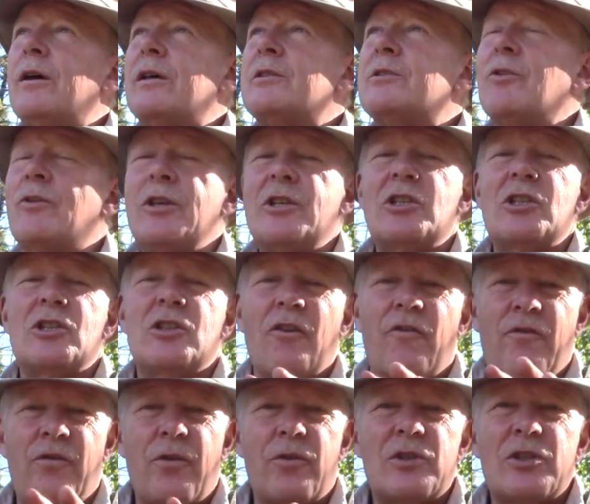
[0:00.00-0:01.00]
So this is the
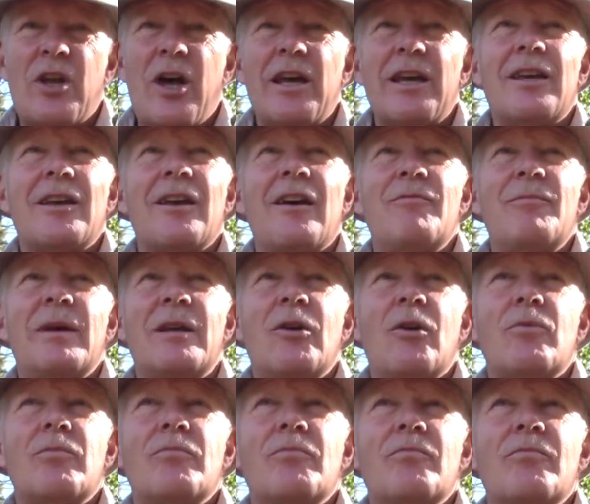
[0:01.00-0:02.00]
first hike I've been
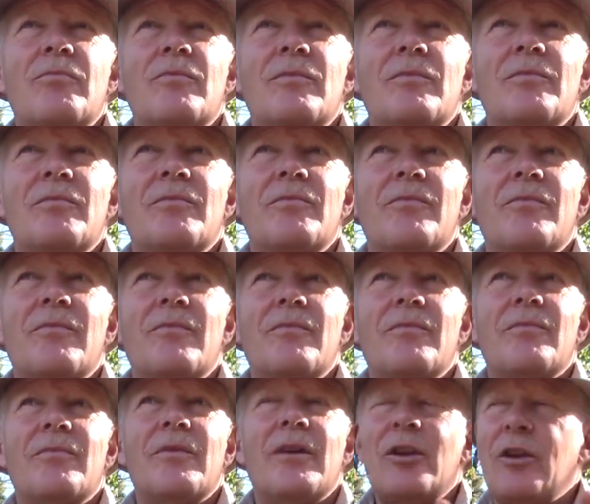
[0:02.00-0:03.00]
out
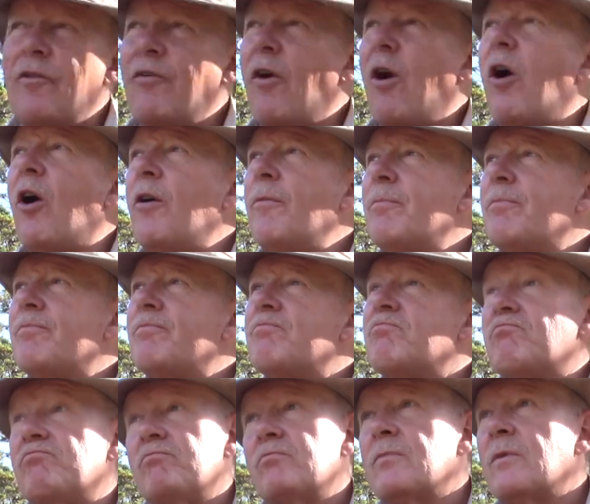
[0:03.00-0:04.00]
in the fall.
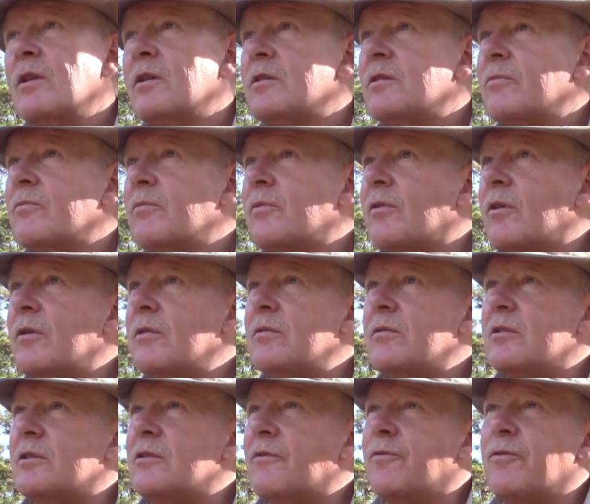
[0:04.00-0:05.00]

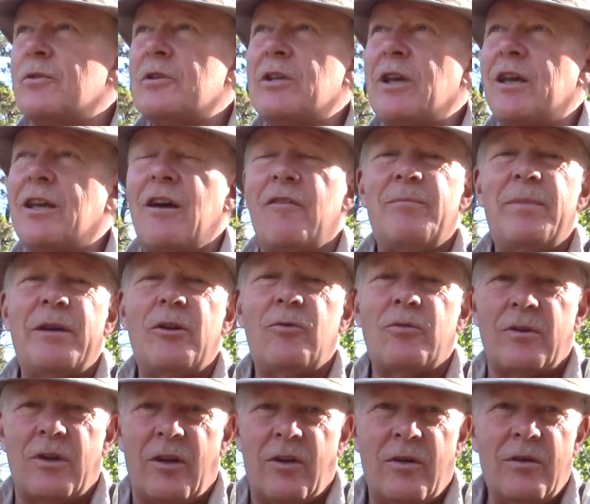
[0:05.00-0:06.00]
God, it's the first hike I've been
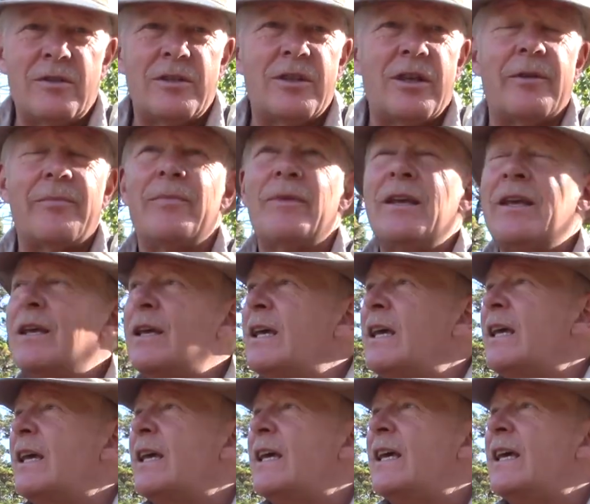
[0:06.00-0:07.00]
out in a long time.
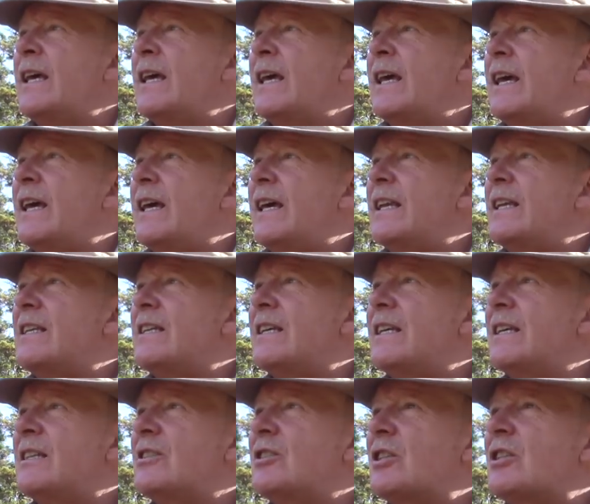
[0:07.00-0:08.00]
And
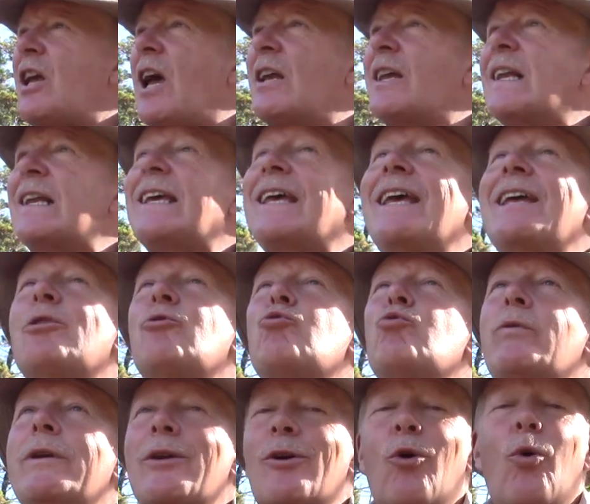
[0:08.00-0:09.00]
uh, just kind of getting
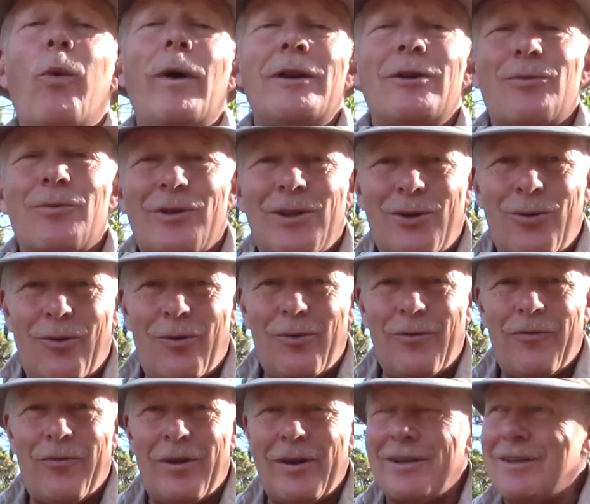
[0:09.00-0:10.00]
reacquainted with an
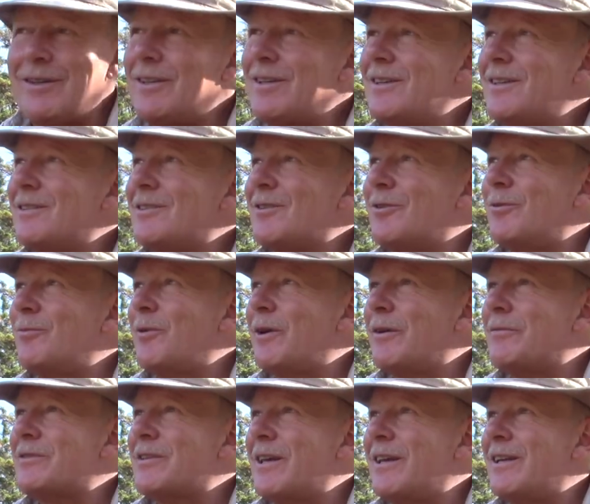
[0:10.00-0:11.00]
old friend is a good way
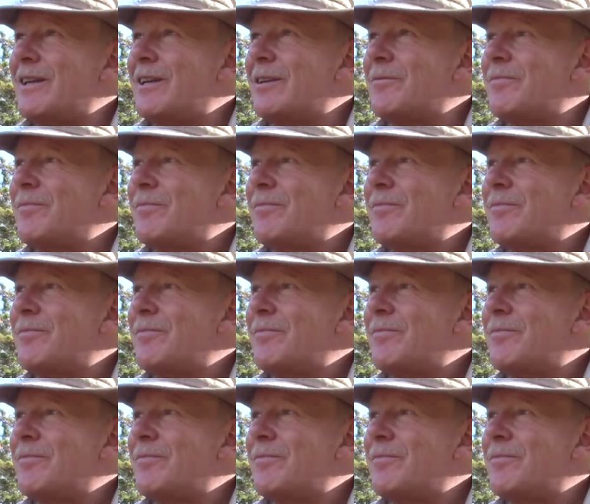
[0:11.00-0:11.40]
of saying it.